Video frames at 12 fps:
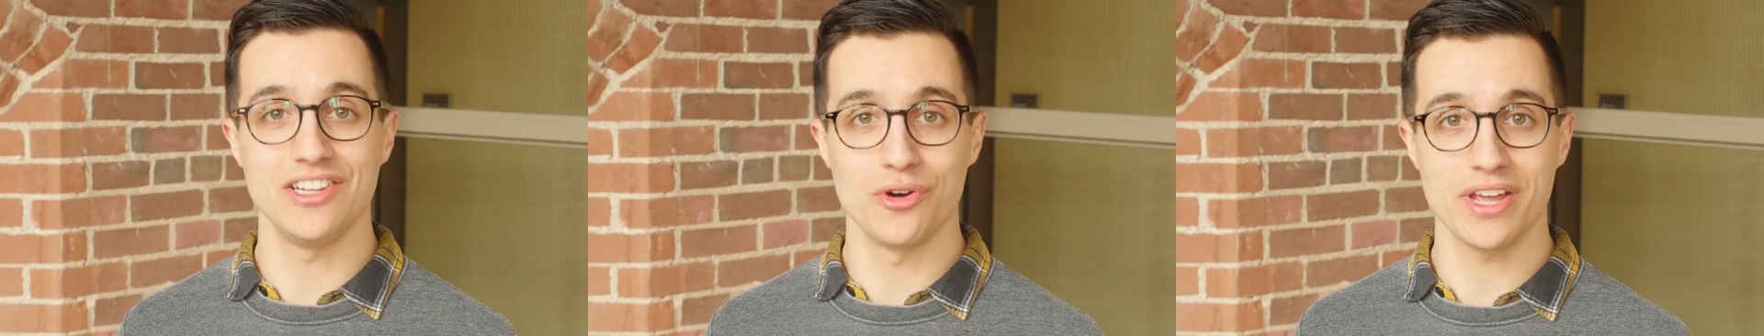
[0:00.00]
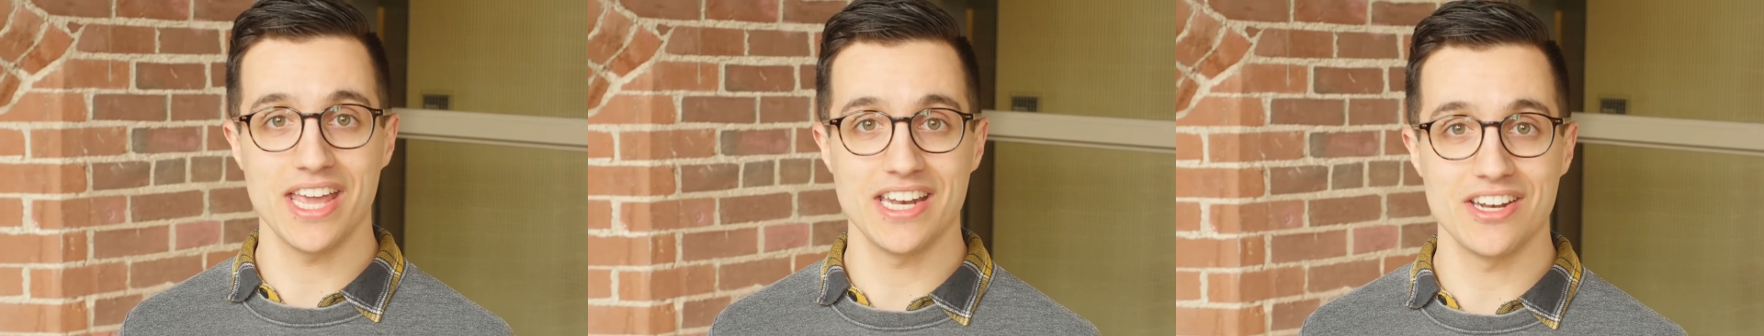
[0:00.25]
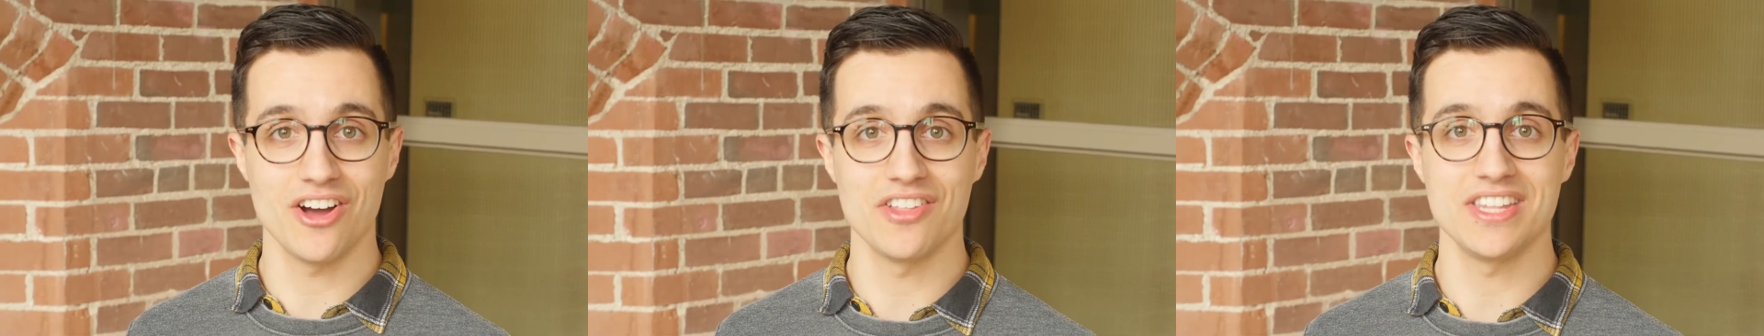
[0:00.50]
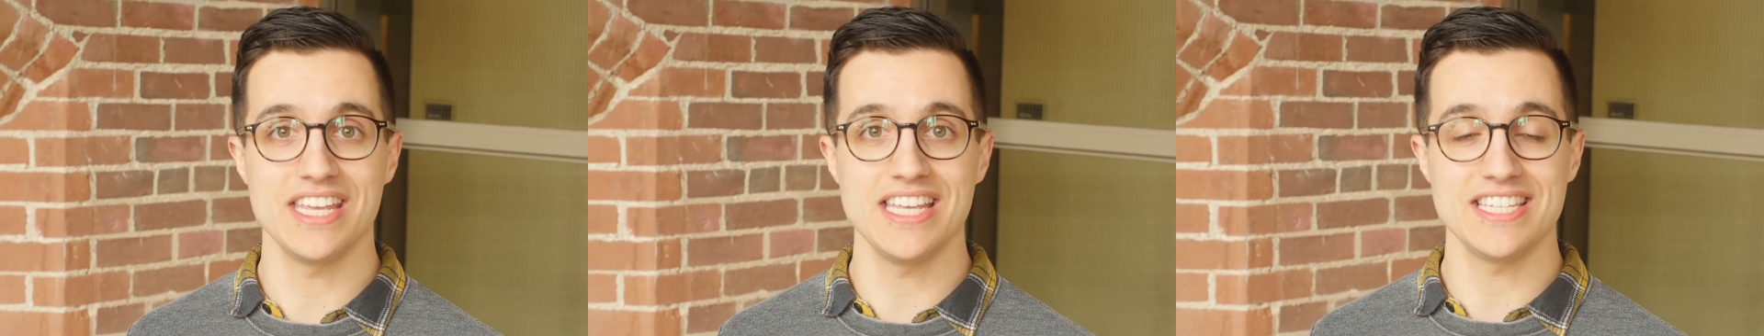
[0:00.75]
located
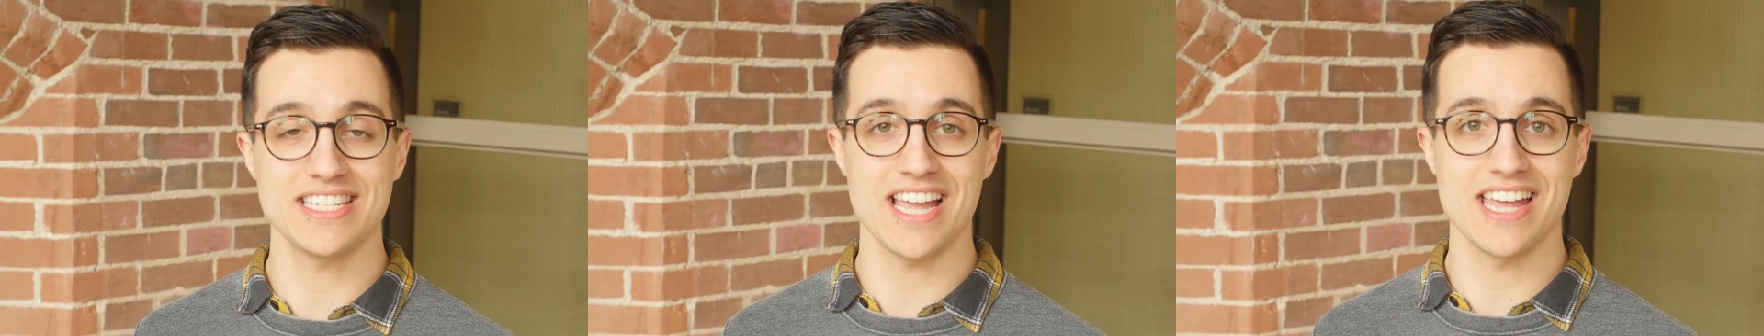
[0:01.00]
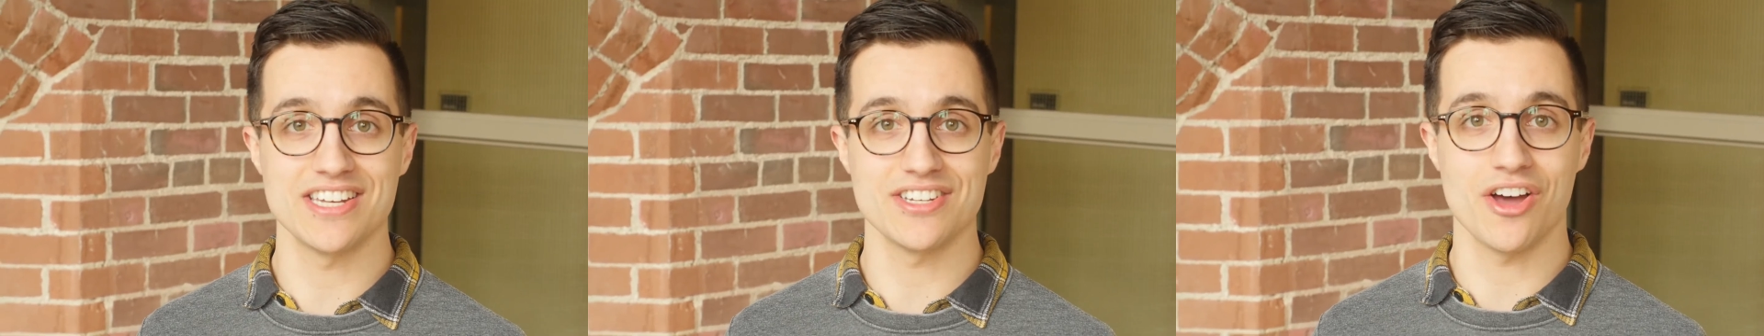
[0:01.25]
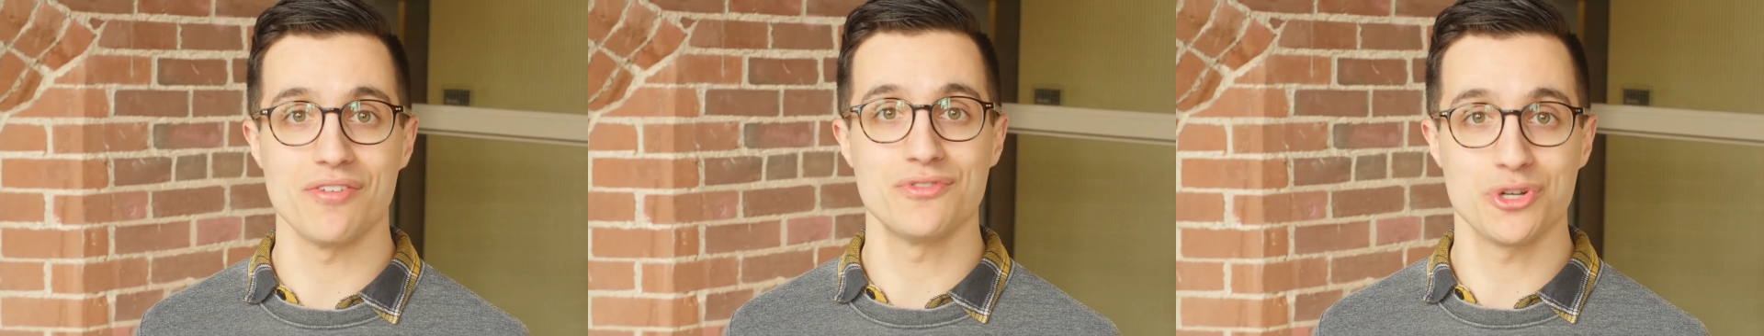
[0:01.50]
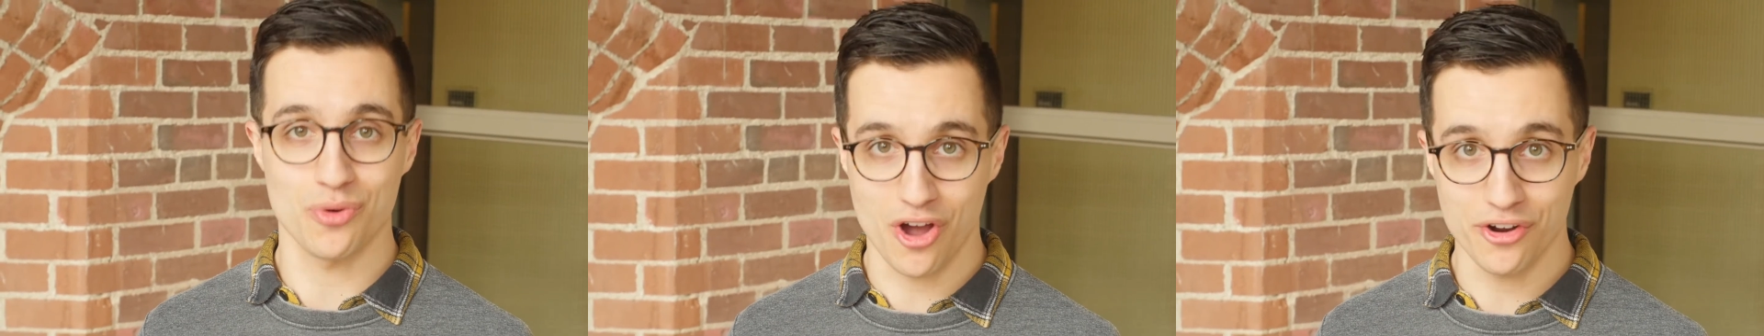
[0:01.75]
on the east end
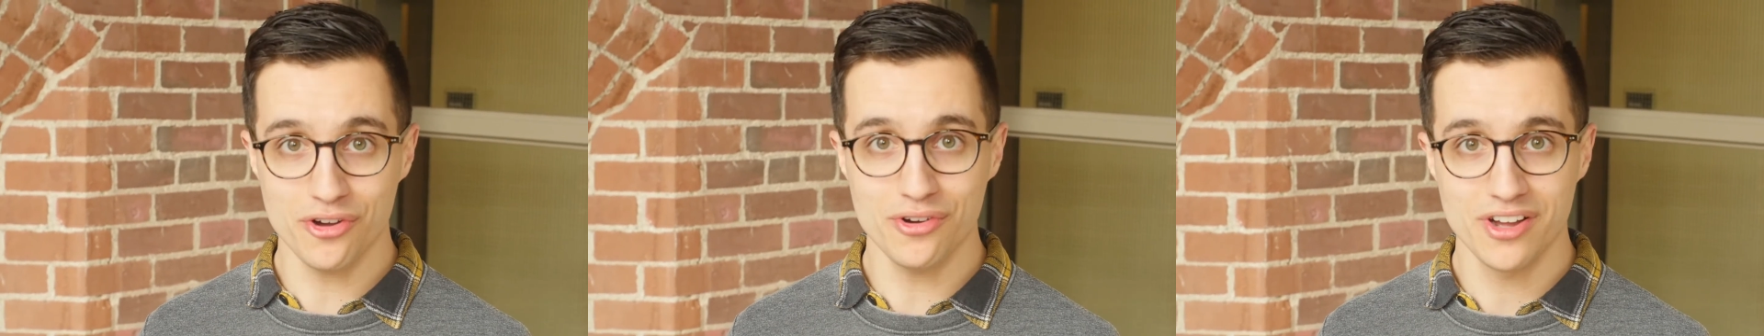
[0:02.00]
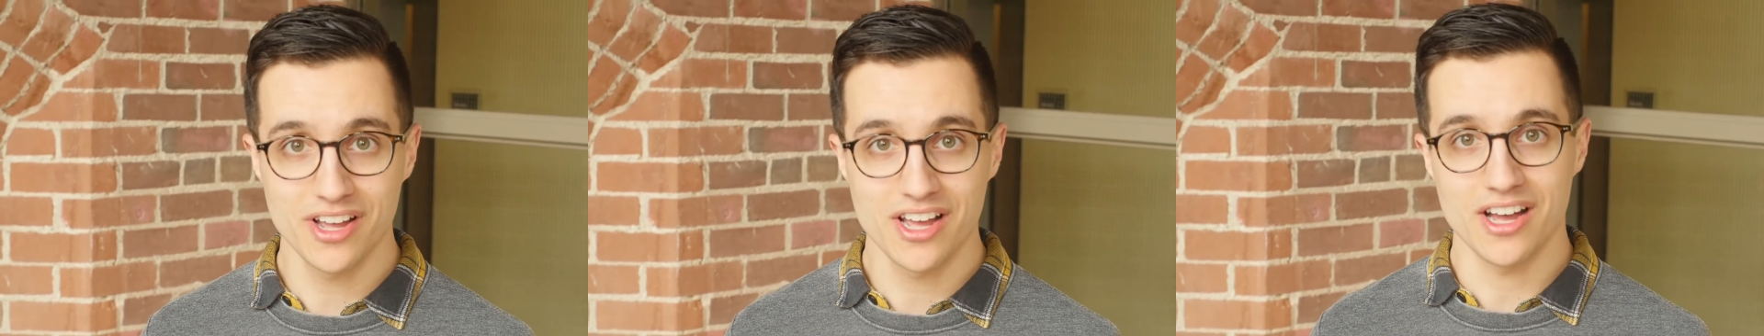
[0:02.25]
of Toronto.